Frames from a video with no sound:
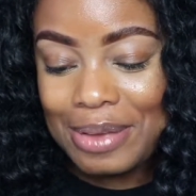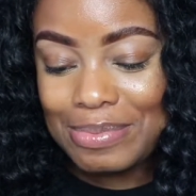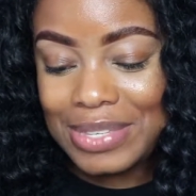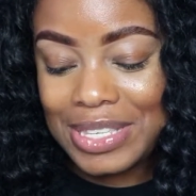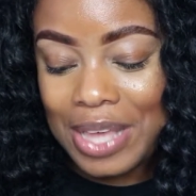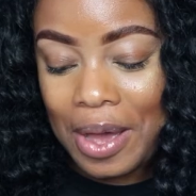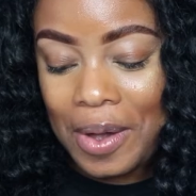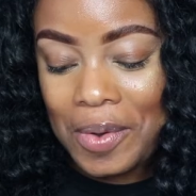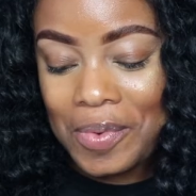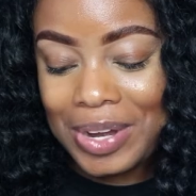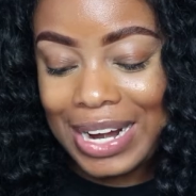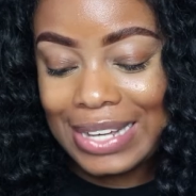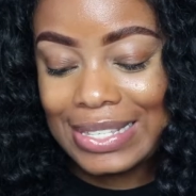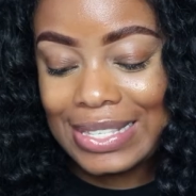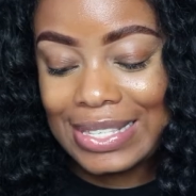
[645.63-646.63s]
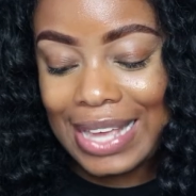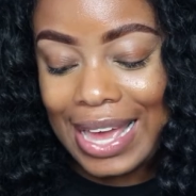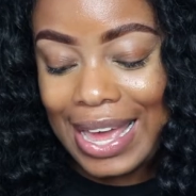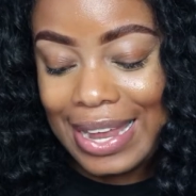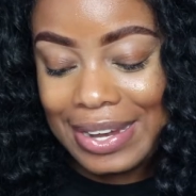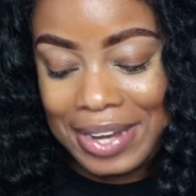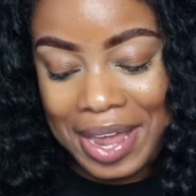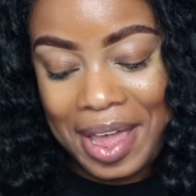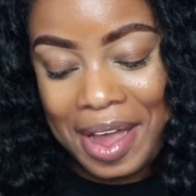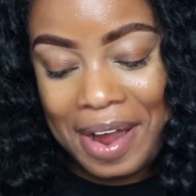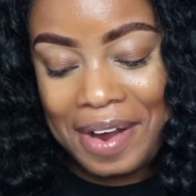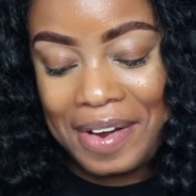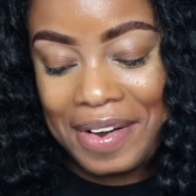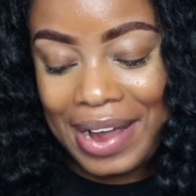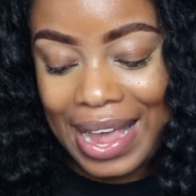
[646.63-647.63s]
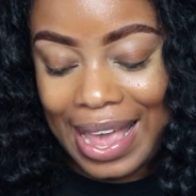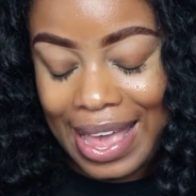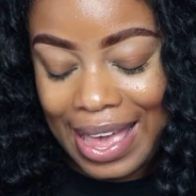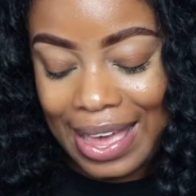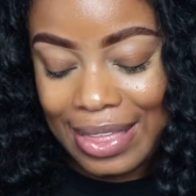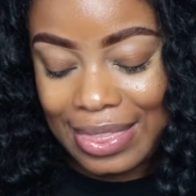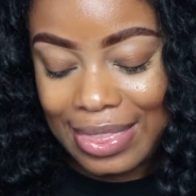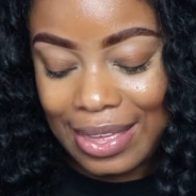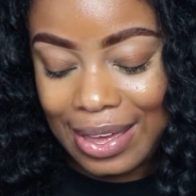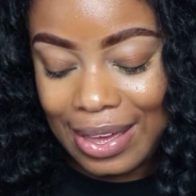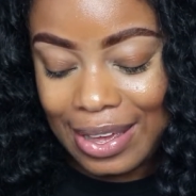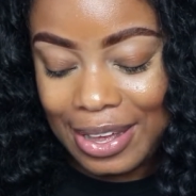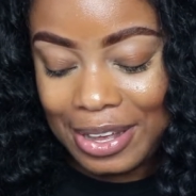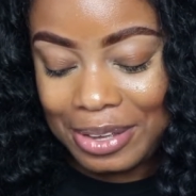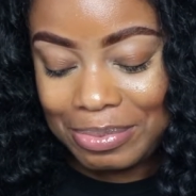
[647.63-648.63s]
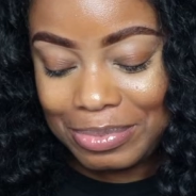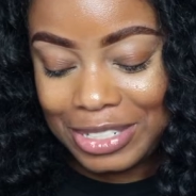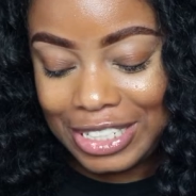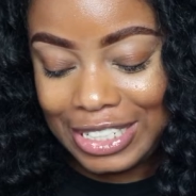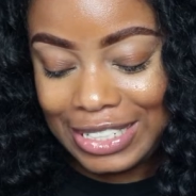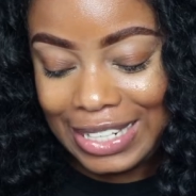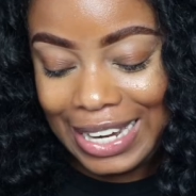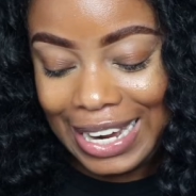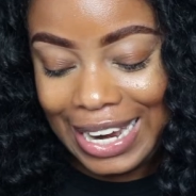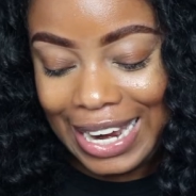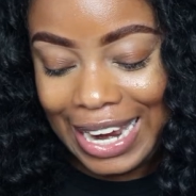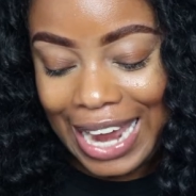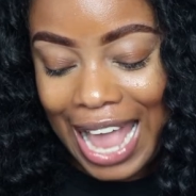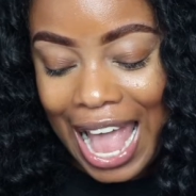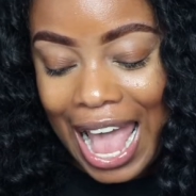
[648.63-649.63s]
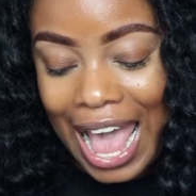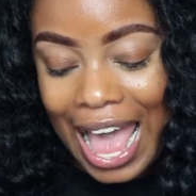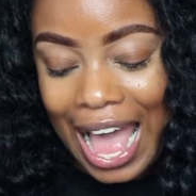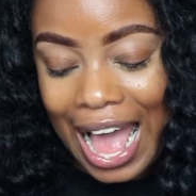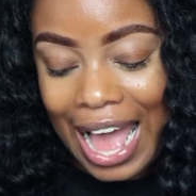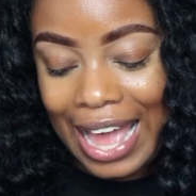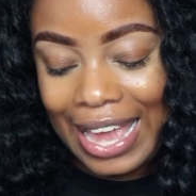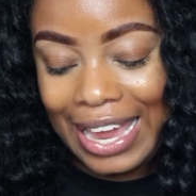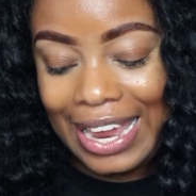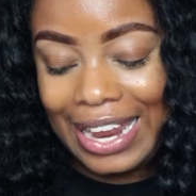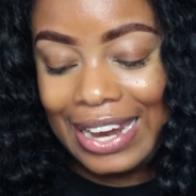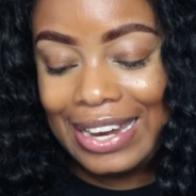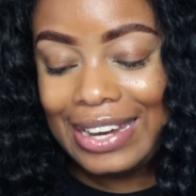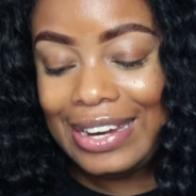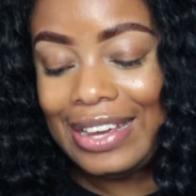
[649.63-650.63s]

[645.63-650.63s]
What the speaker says: So when I sat down at the machine, I ended